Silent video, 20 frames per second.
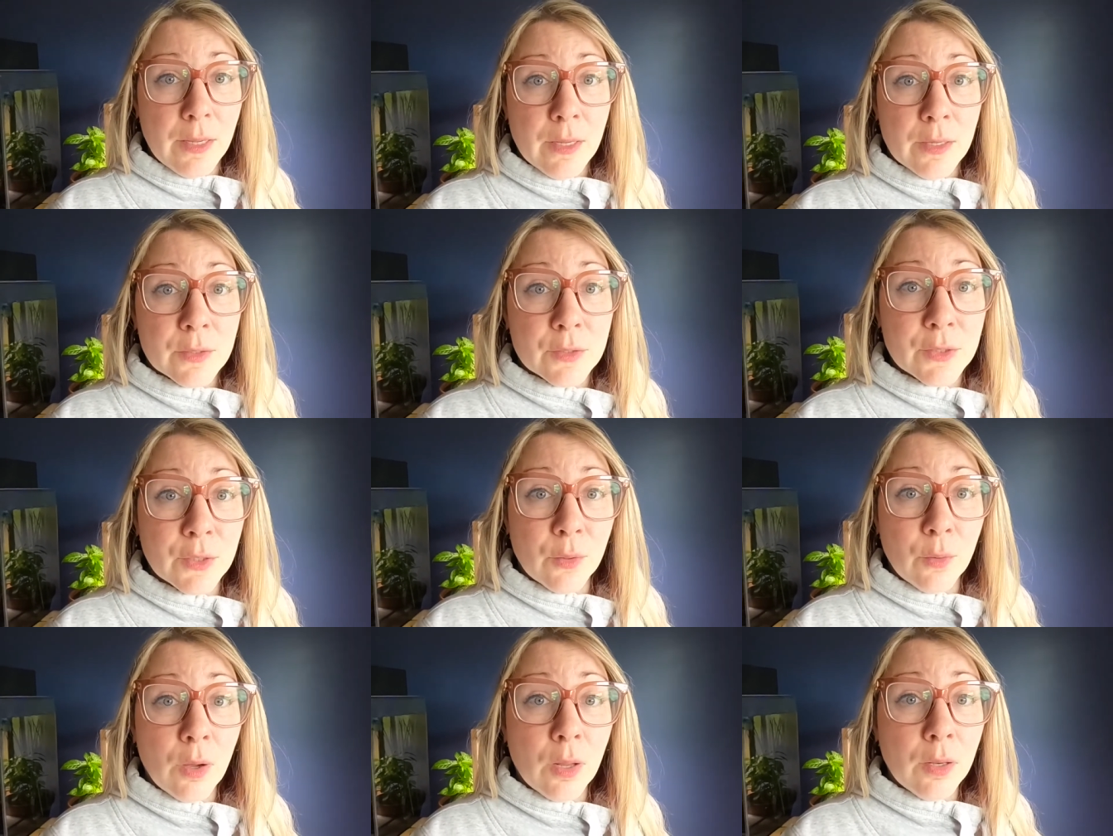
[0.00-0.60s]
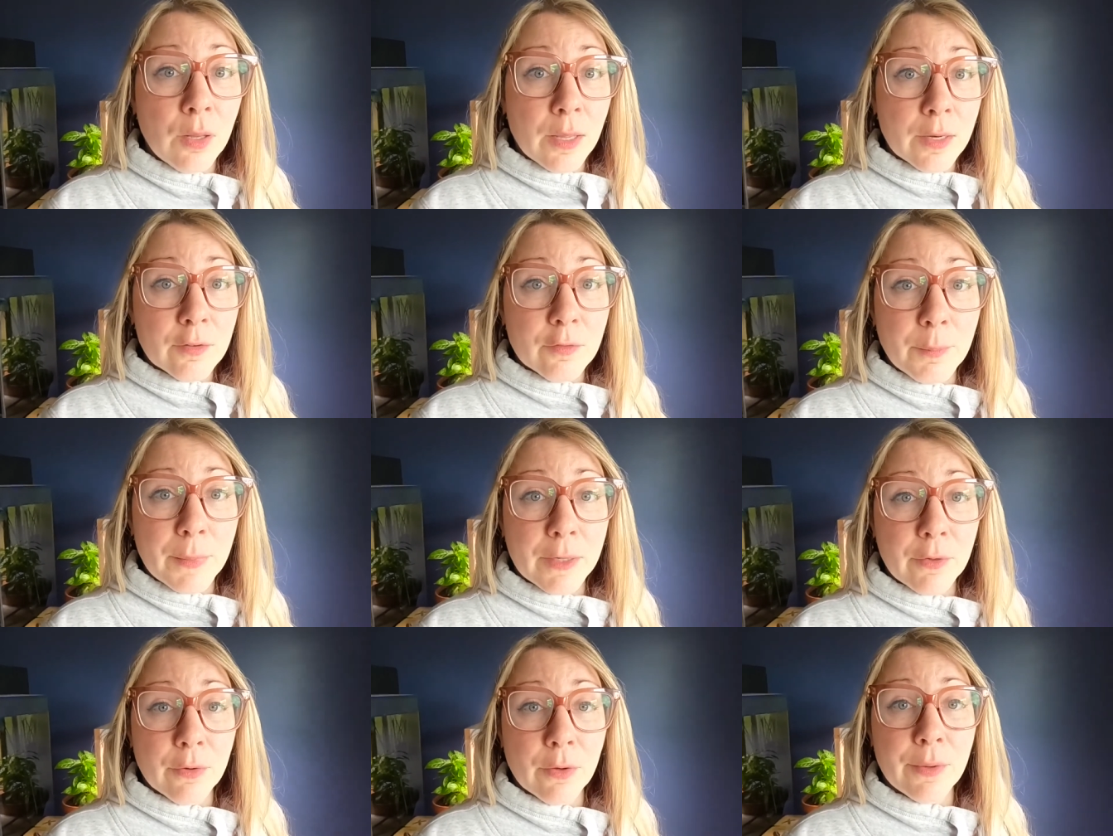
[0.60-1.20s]
So a lot of
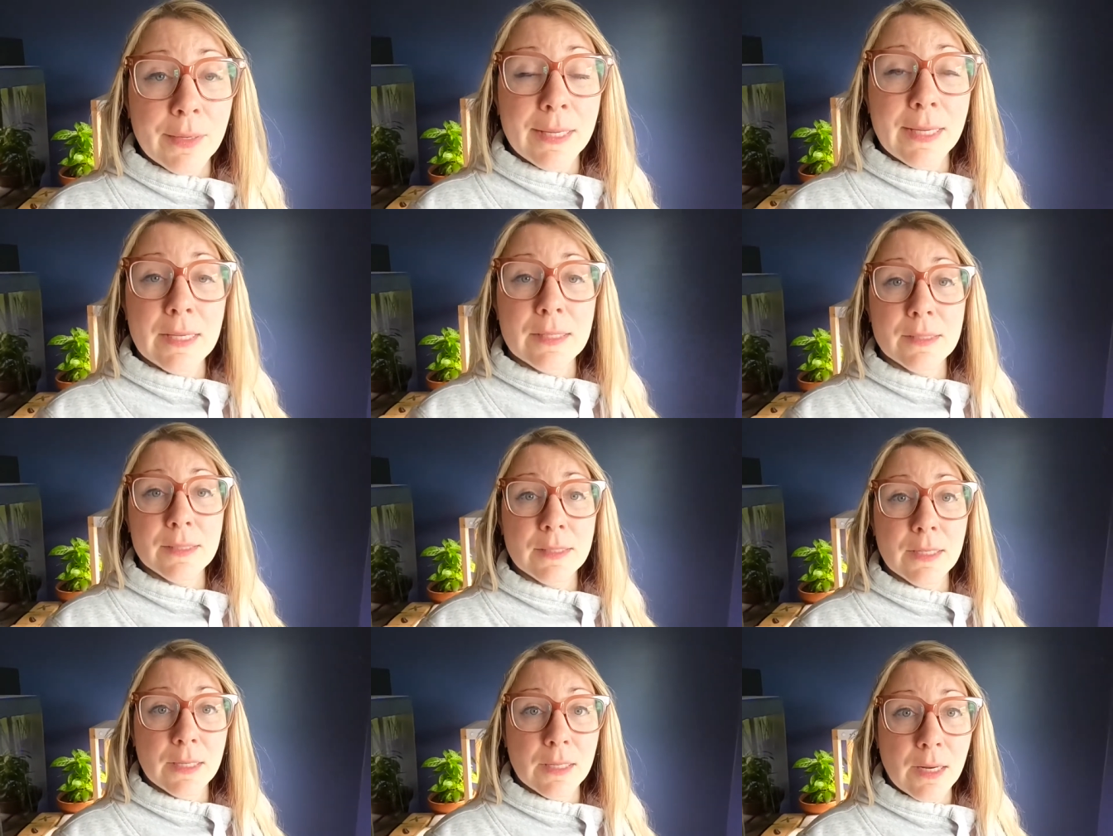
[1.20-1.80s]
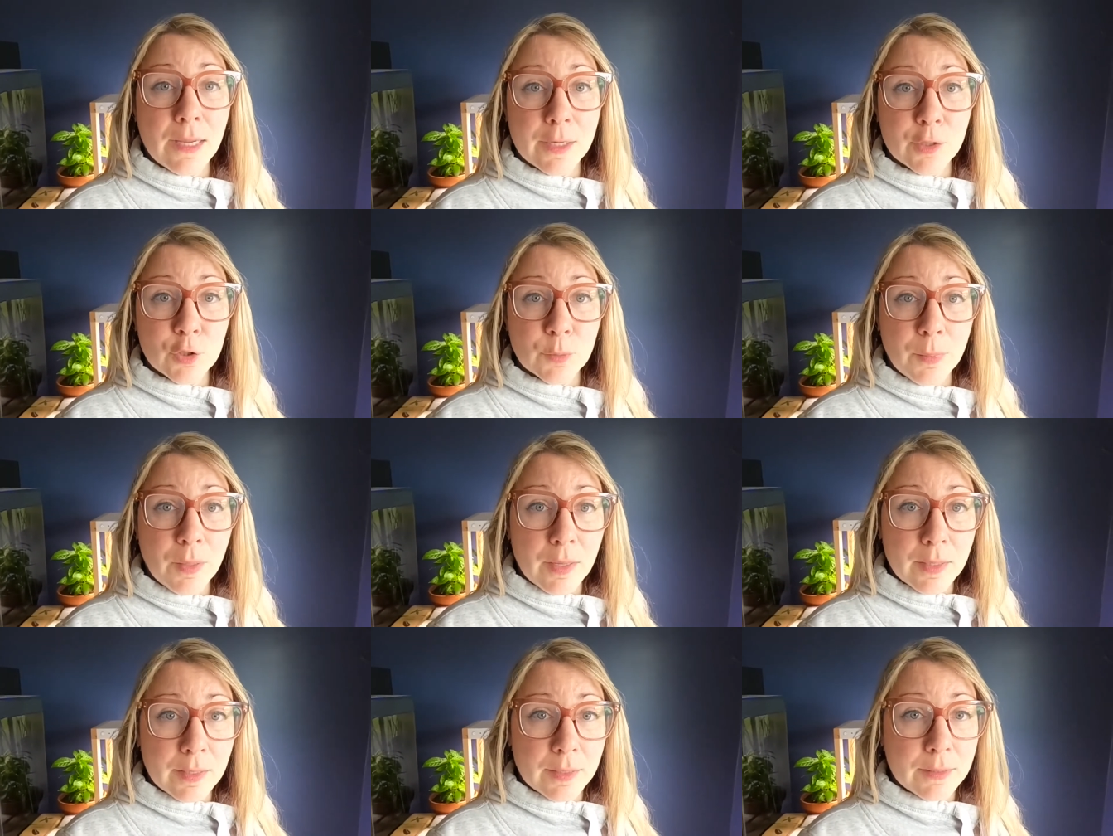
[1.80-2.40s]
my growing is done
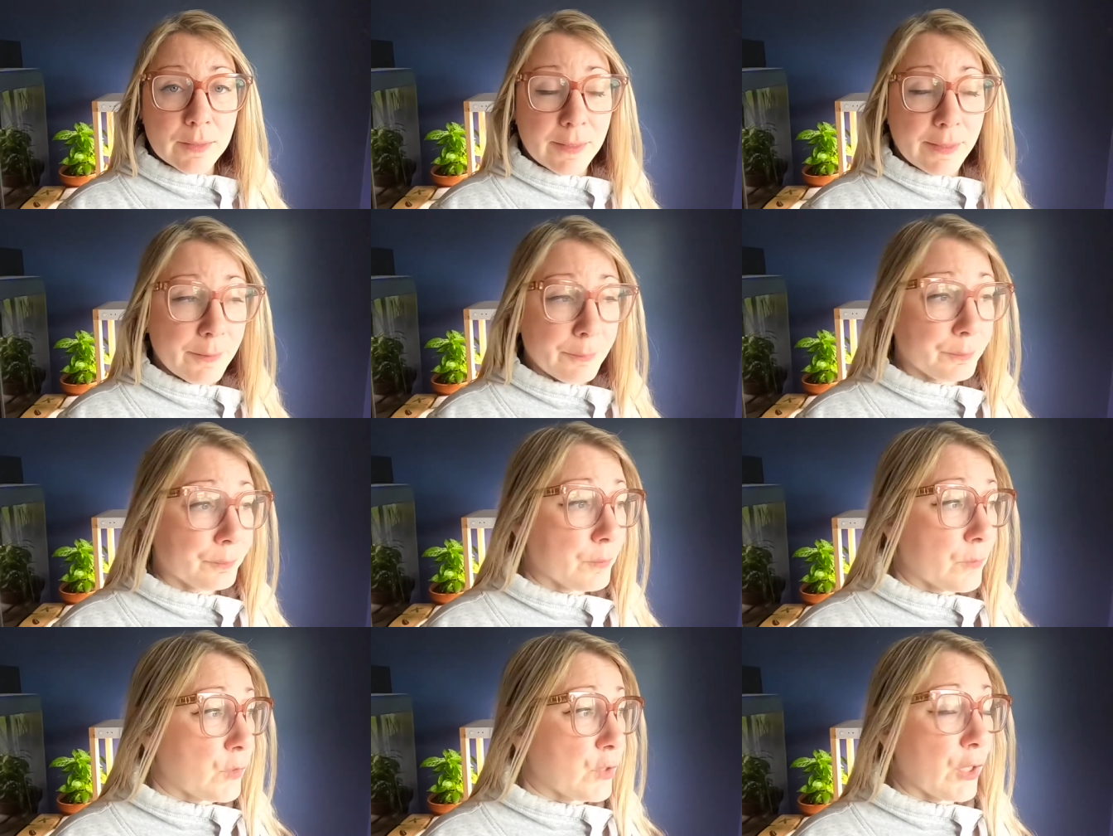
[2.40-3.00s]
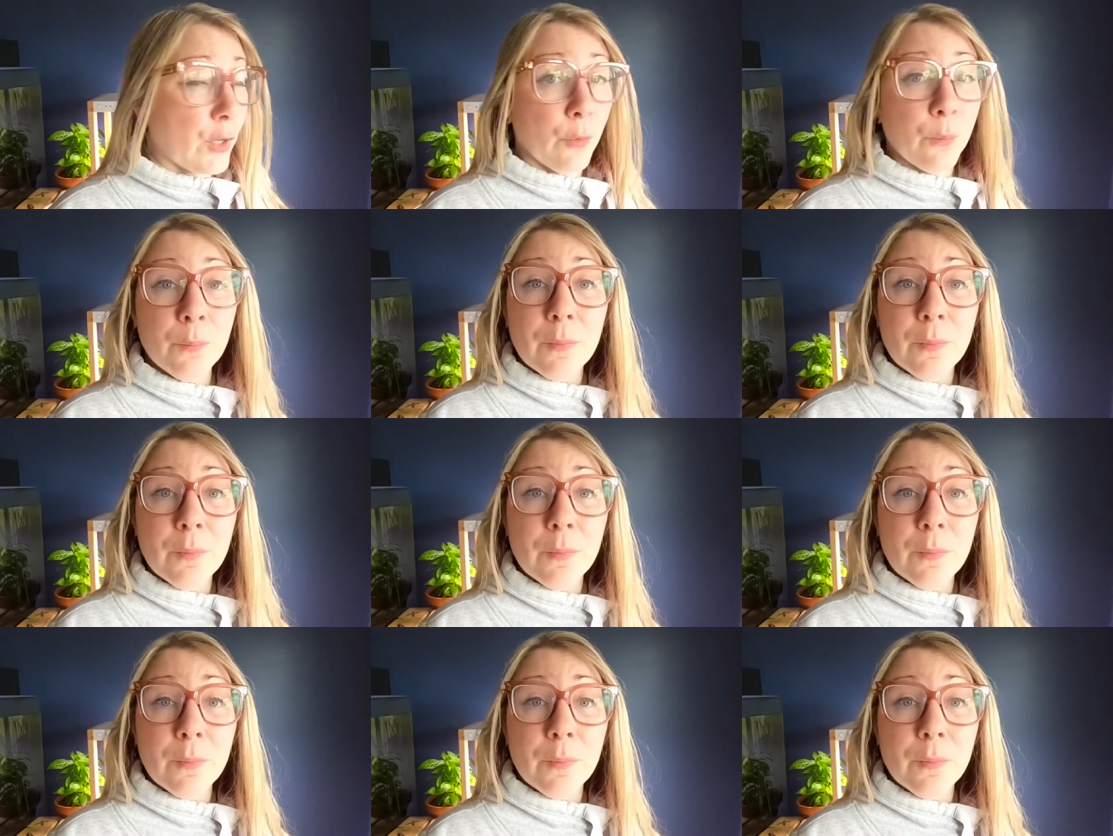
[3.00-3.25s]
hydroponically. So